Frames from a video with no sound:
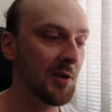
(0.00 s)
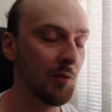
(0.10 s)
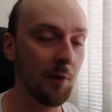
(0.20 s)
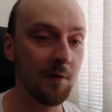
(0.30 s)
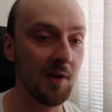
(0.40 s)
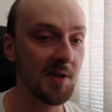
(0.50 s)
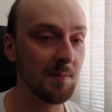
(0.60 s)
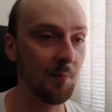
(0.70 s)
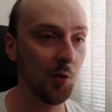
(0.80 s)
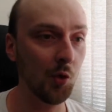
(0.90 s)
one of these
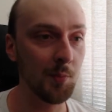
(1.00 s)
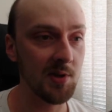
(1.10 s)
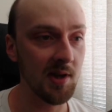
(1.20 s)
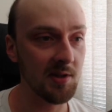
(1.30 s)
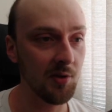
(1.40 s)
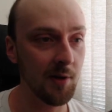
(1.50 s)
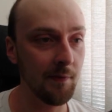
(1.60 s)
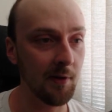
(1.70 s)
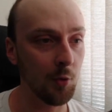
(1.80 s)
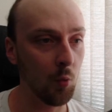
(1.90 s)
rooms has a
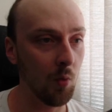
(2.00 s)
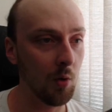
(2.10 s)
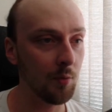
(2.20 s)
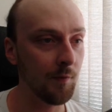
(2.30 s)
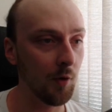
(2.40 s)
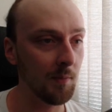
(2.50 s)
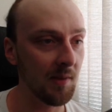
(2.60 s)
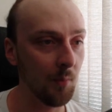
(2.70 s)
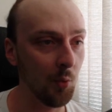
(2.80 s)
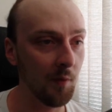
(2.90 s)
different quote from that
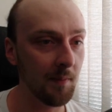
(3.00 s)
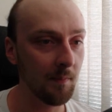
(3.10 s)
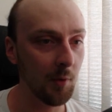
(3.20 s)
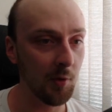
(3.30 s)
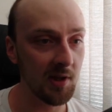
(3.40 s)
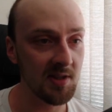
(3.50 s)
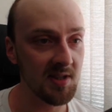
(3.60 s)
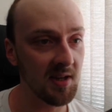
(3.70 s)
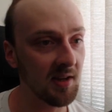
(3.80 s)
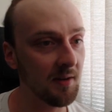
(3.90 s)
movie or that
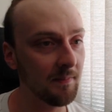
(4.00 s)
scene.